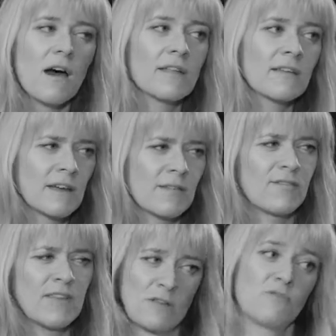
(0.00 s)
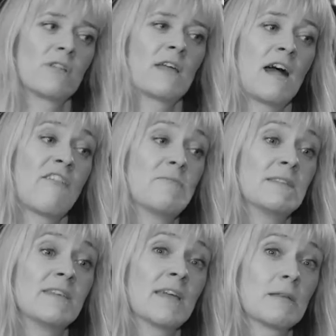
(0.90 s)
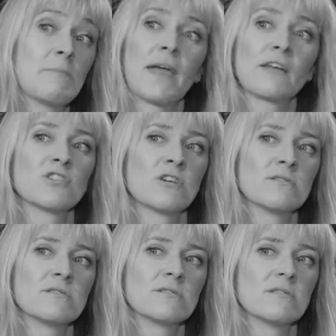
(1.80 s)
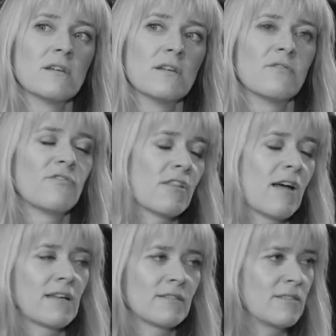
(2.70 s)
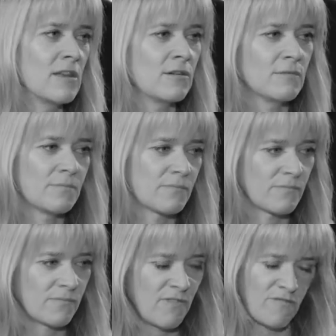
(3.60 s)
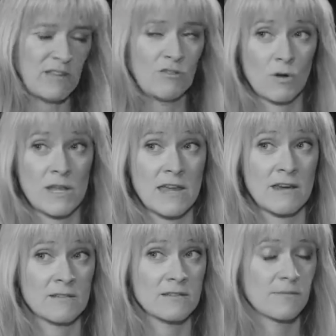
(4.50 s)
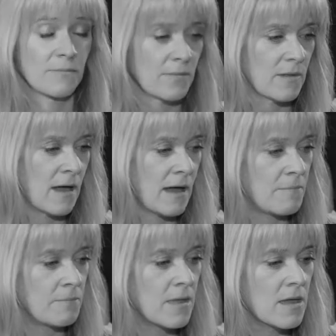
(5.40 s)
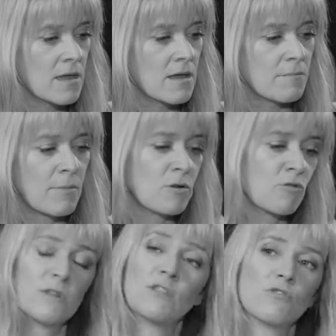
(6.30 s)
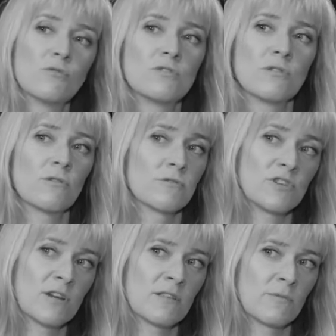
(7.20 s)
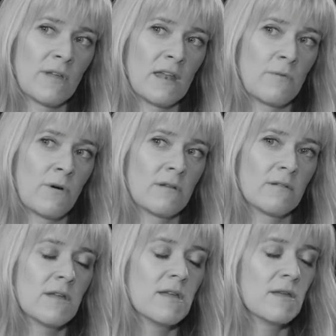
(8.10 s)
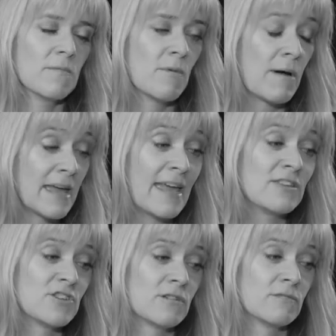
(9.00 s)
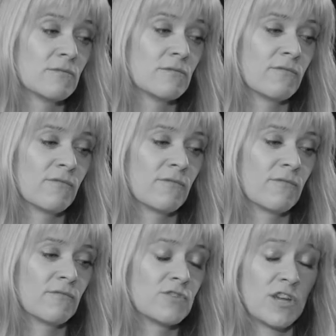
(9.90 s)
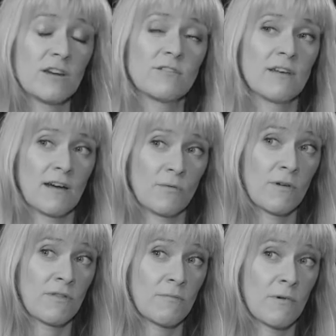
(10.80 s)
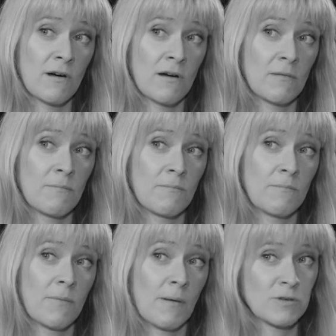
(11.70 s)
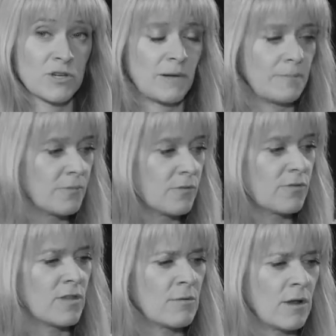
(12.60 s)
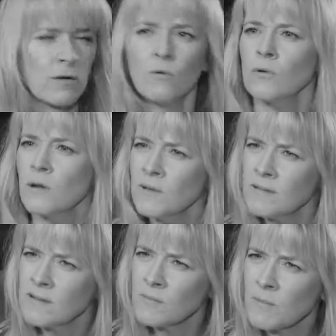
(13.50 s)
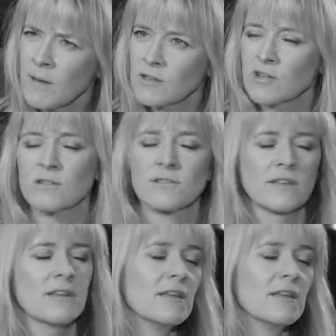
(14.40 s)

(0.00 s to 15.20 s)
And kind of secretly, I've been taking pictures for the last, 15, 20 years. But not really told or shared them with anyone. But my agent shared that with my publisher. So they were like, oh, can we see some of your pictures?